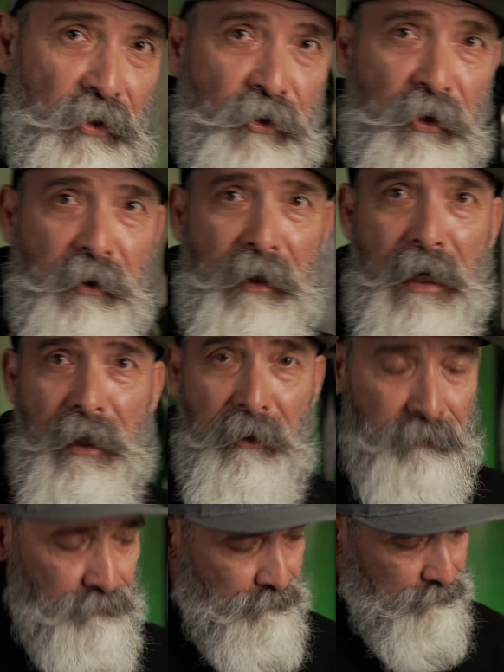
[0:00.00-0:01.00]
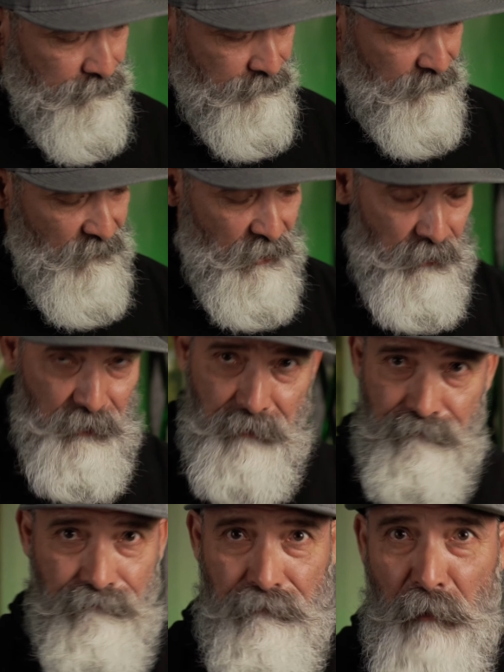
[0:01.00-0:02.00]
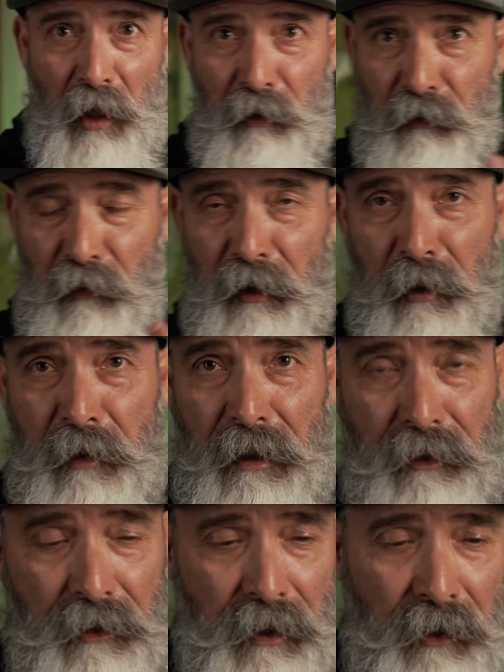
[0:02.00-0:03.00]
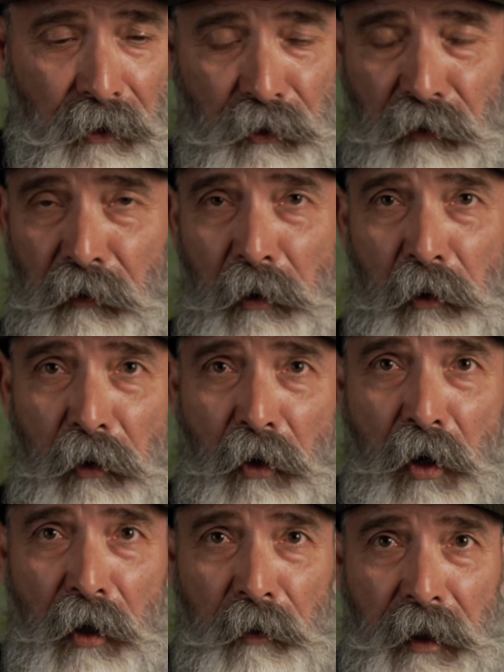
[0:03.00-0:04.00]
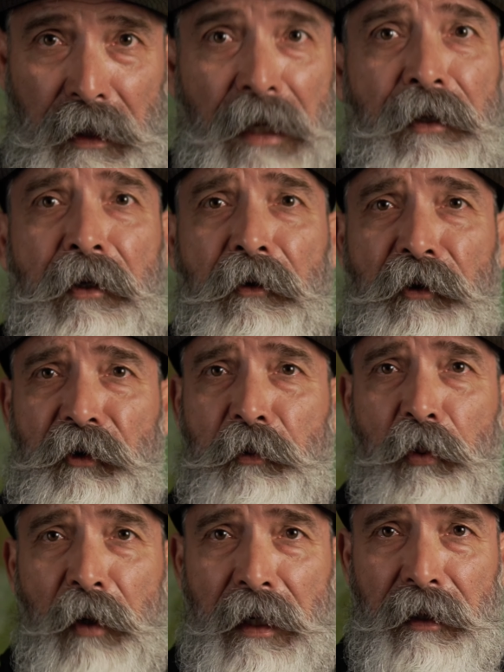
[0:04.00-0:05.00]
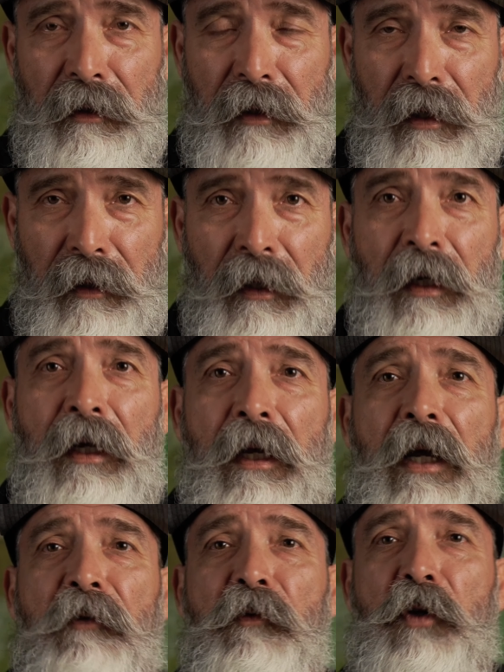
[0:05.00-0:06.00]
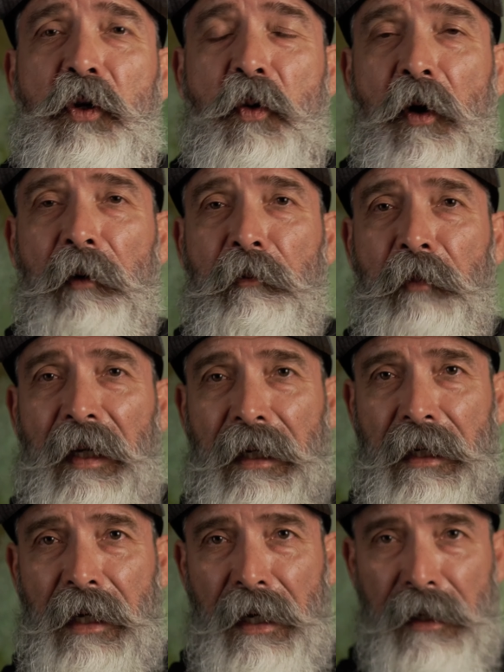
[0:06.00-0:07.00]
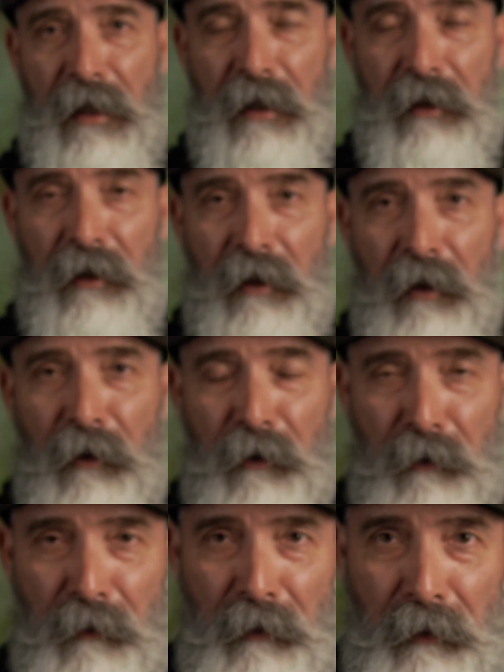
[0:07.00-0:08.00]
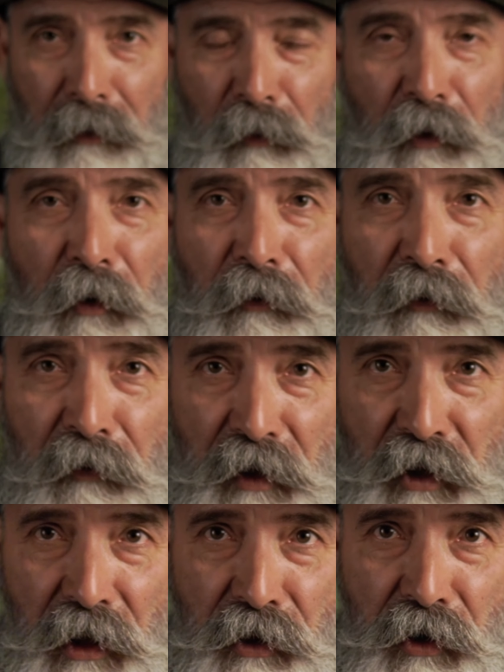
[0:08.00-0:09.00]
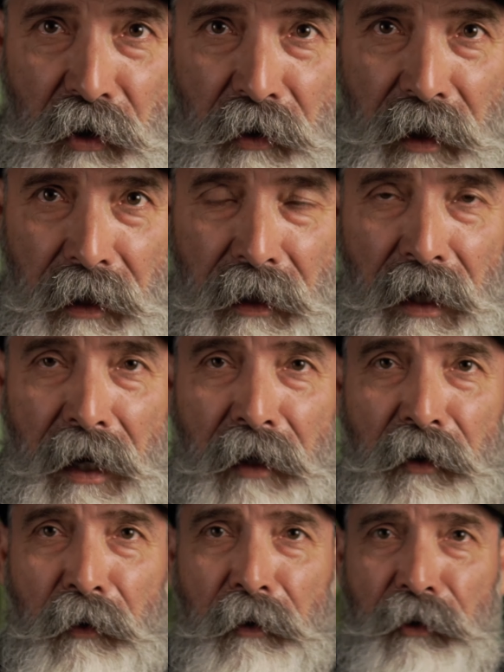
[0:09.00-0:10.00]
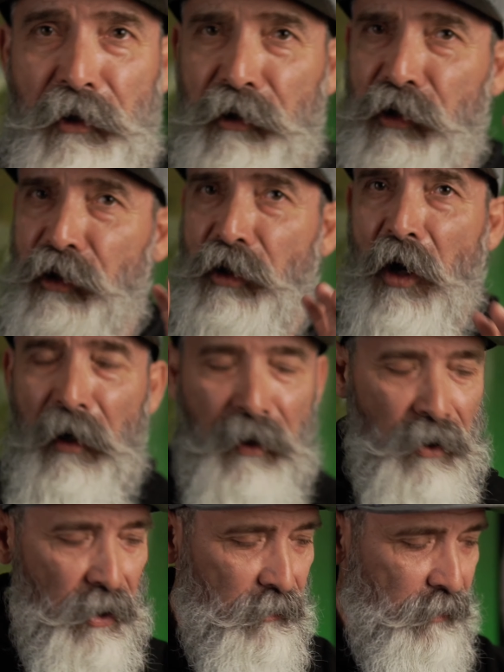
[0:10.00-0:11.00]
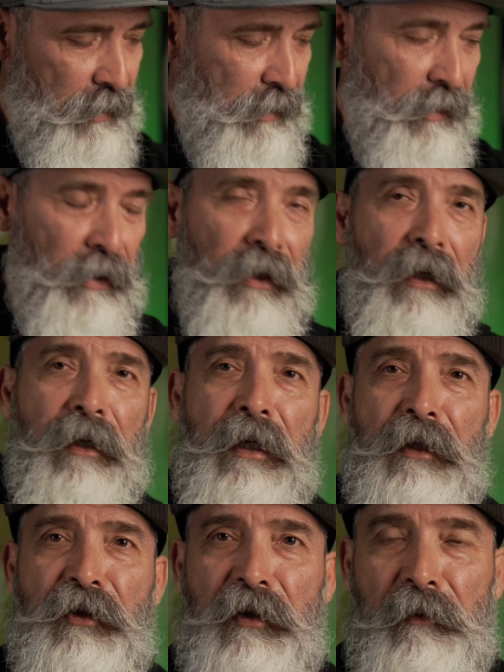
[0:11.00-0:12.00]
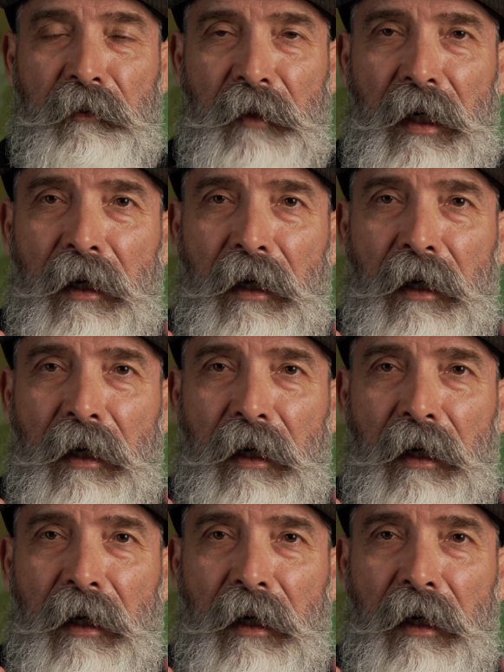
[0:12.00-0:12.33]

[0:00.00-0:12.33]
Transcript: as your line, there's monofilament, there's fluorocarbon, and then there's braided line. If you are beginning with your fishing journey and you are just starting off, get some